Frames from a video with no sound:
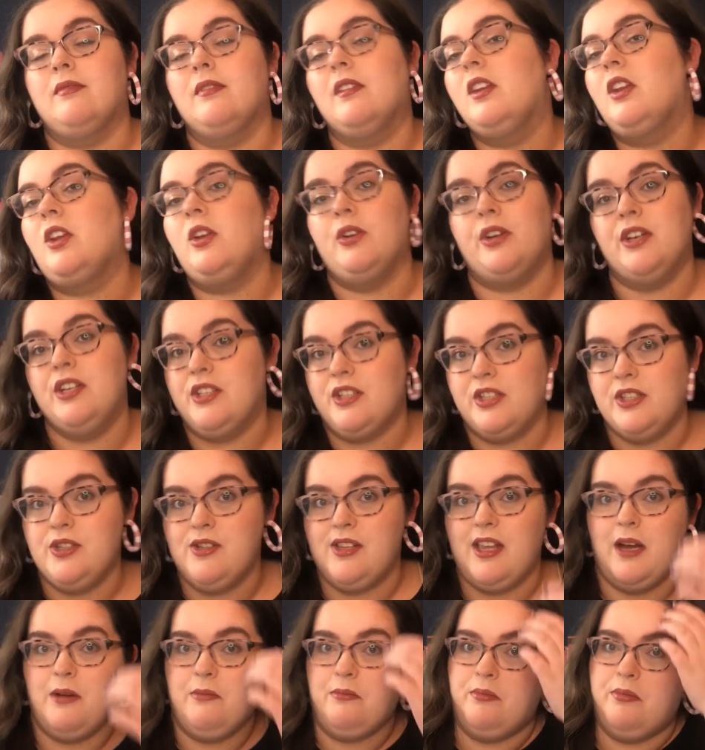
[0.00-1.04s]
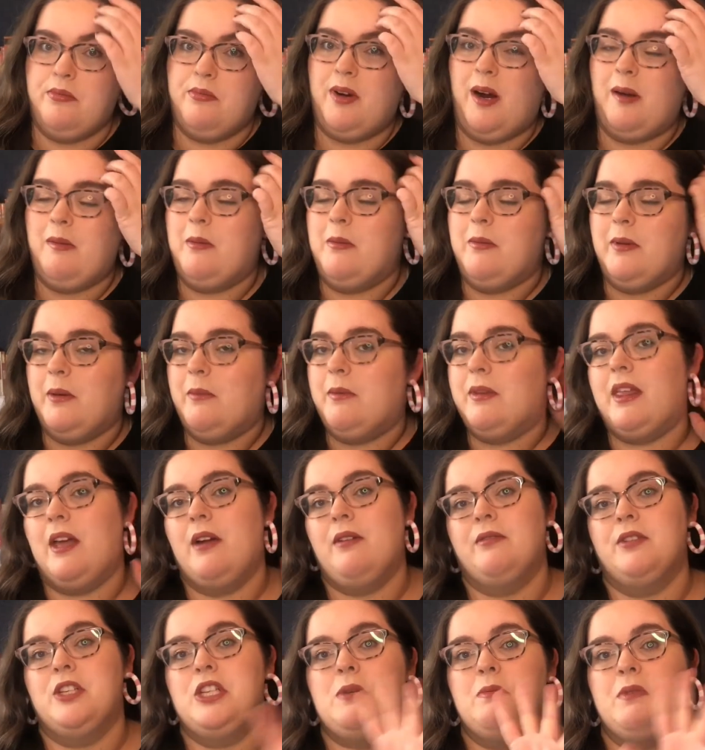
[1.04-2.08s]
you can do that probably
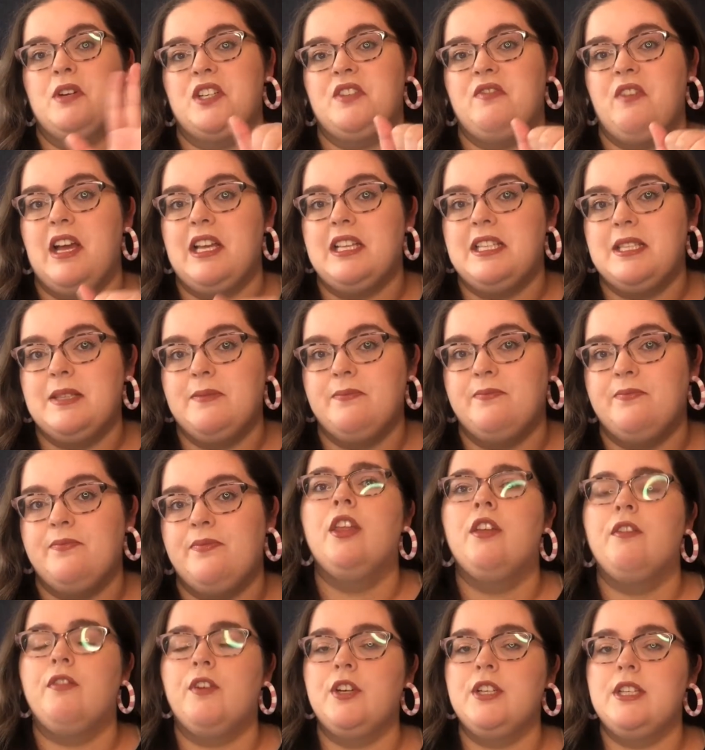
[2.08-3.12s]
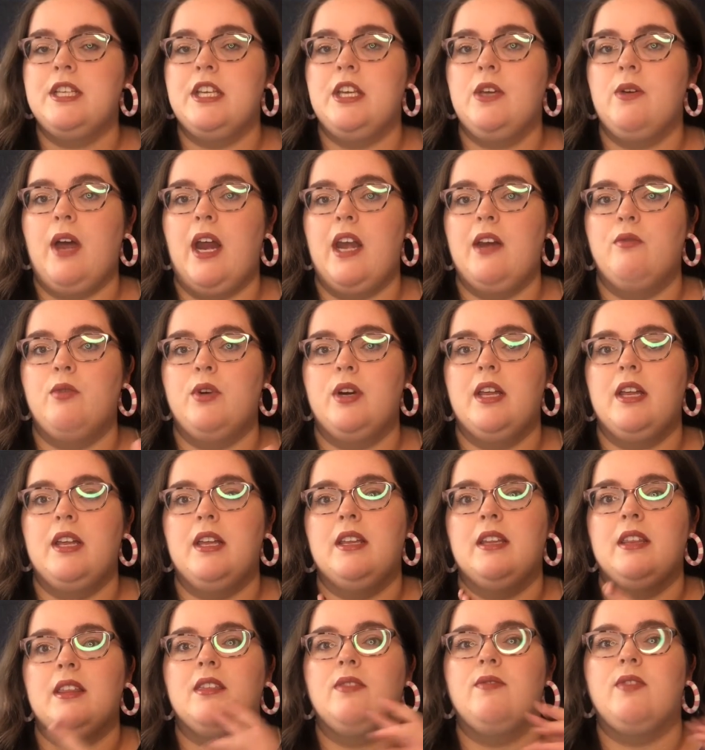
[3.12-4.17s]
without too much fuss. The first thing you kind of want to
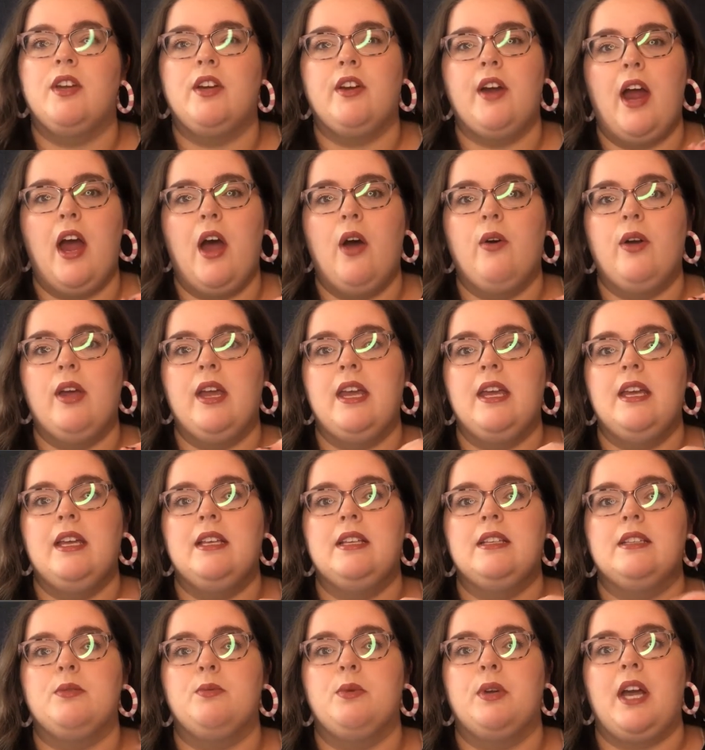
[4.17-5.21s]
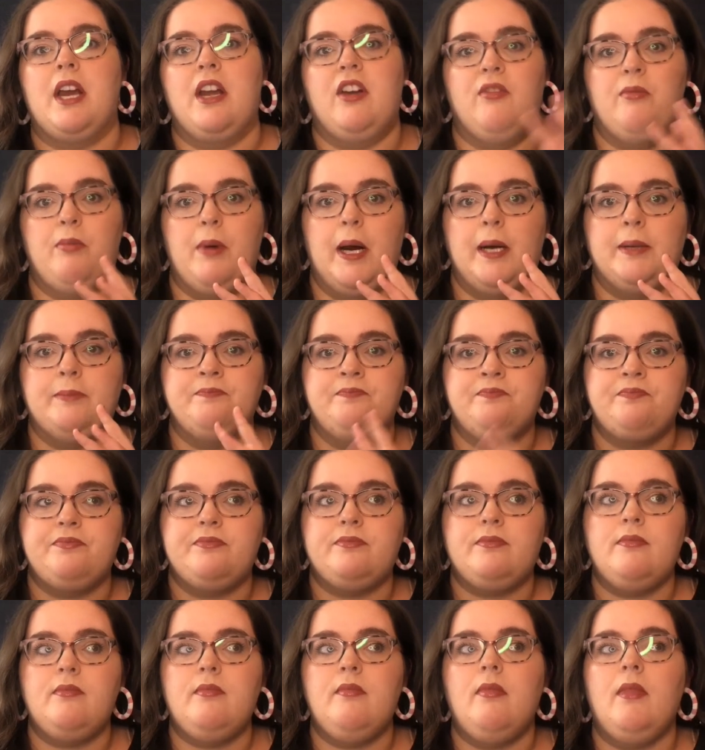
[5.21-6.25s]
figure out is what kind of bar.
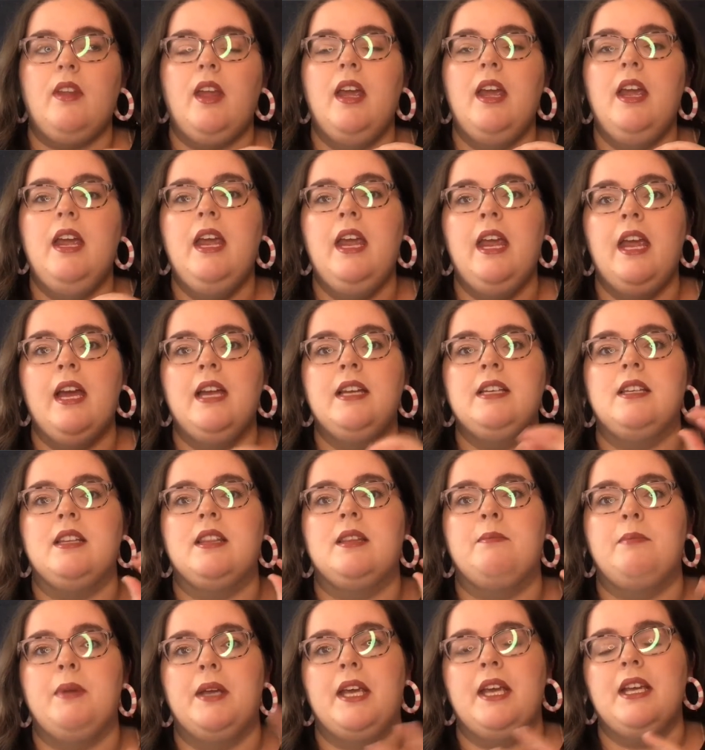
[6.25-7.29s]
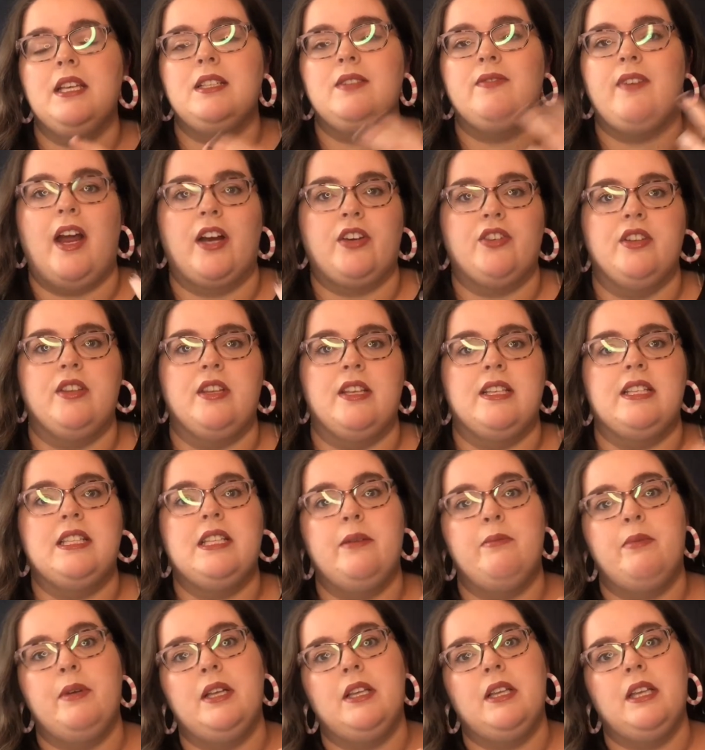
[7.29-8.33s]
And the biggest factor in this
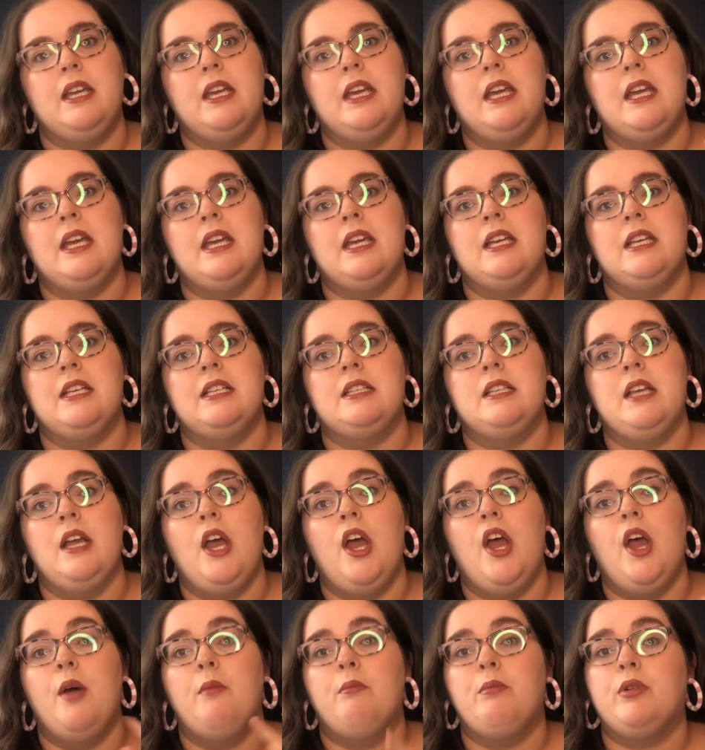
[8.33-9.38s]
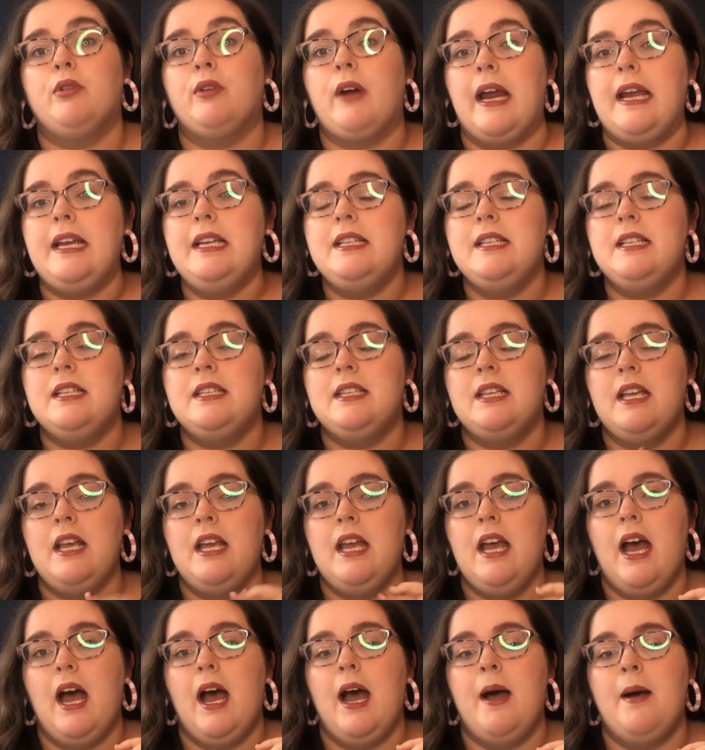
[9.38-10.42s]
typically is price.
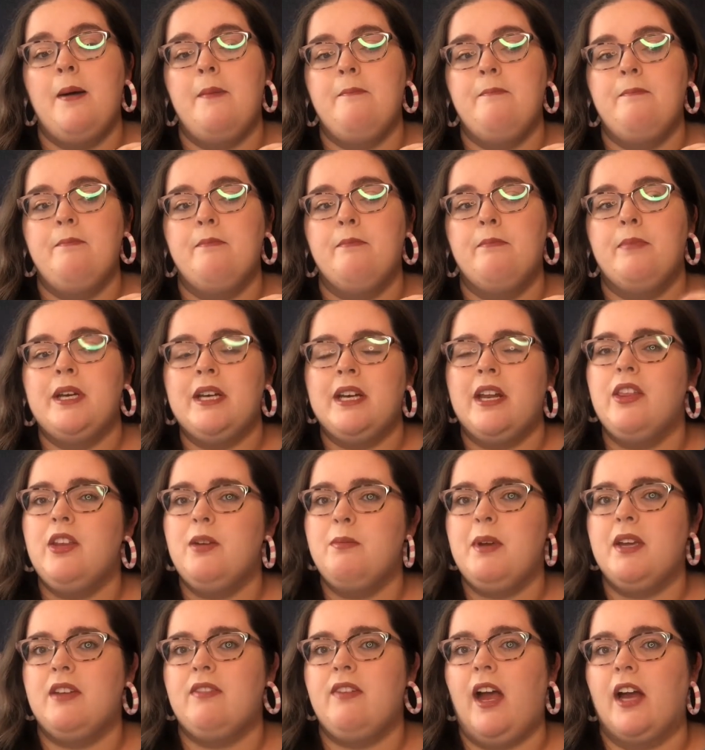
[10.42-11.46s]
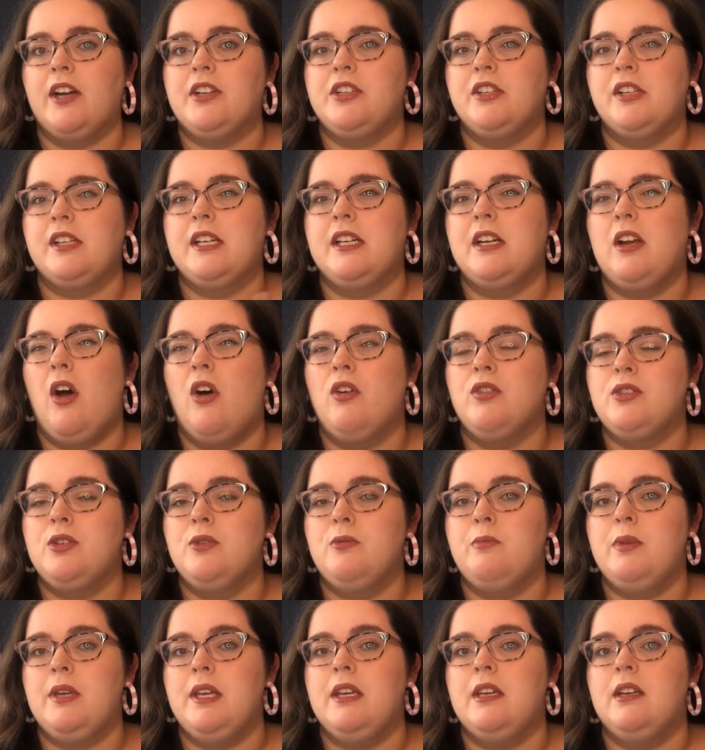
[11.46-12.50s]
But another big factor can also
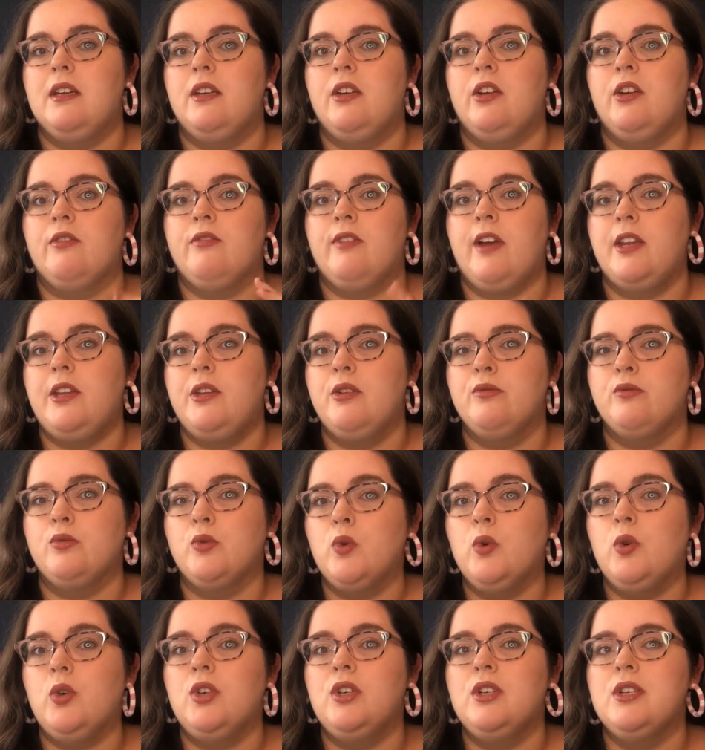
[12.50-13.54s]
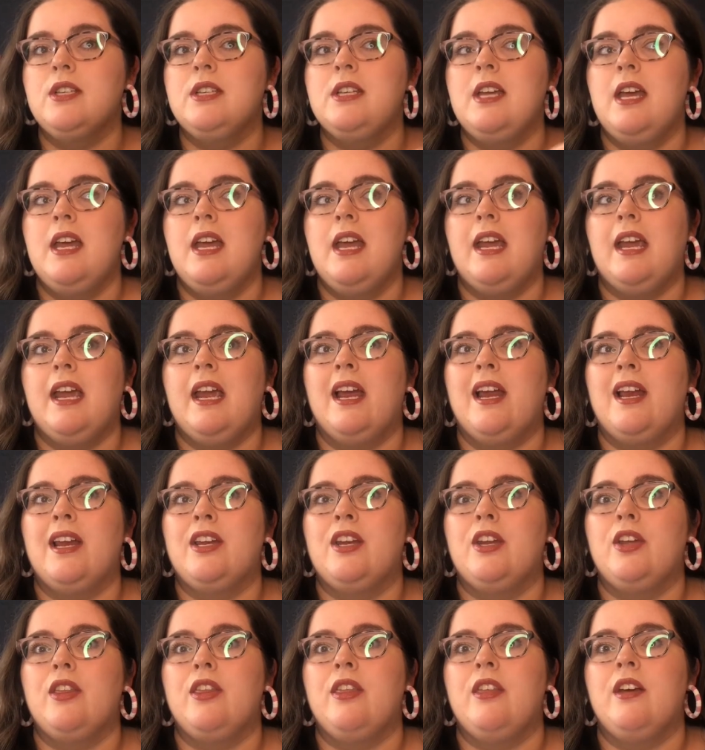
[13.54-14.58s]
be your venue rules and
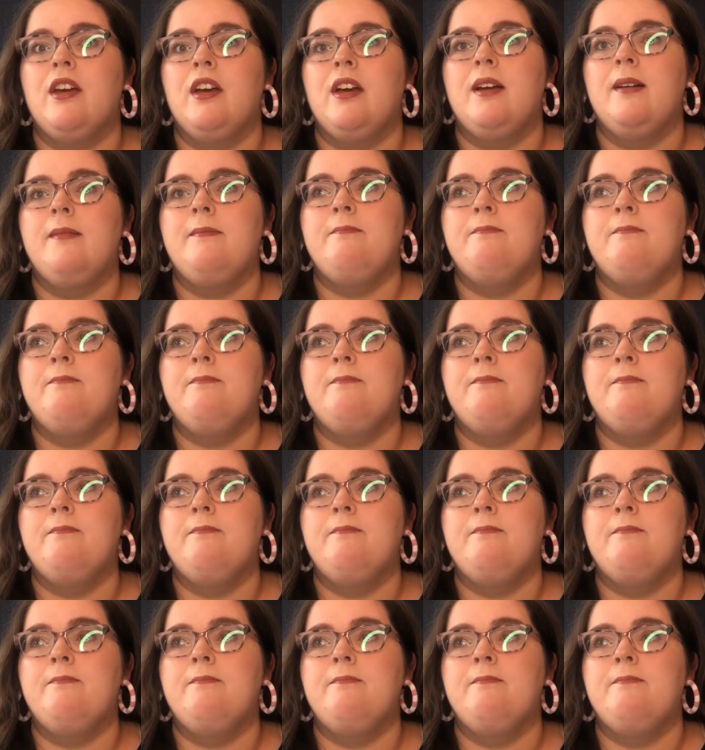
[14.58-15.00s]
the